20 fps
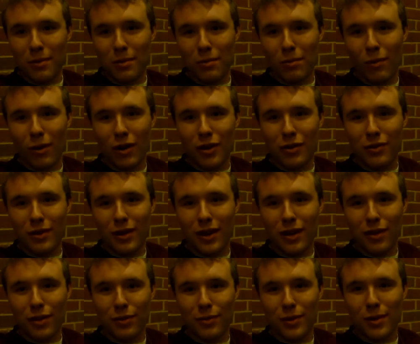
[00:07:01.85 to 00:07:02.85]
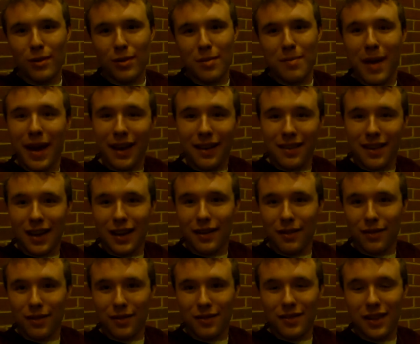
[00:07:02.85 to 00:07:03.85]
were wandering through the backside
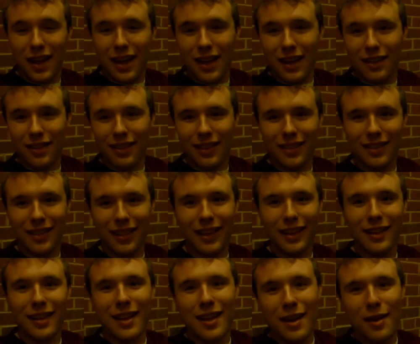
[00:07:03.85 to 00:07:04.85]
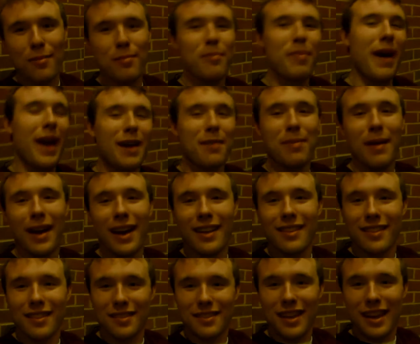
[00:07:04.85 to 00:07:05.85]
of the stage, like back
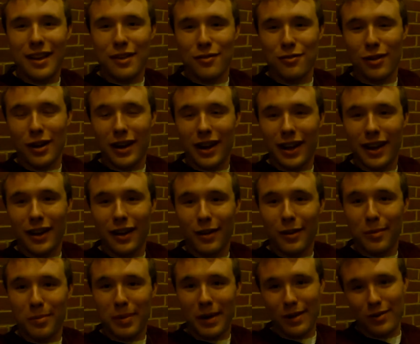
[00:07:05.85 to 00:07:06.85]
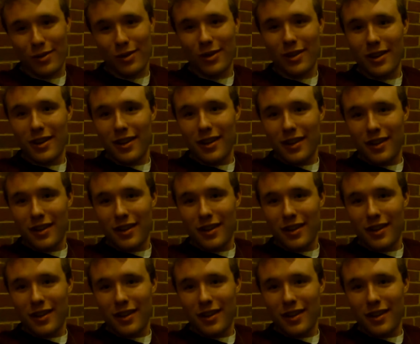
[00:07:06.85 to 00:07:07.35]
behind the stage, trying to get a good picture.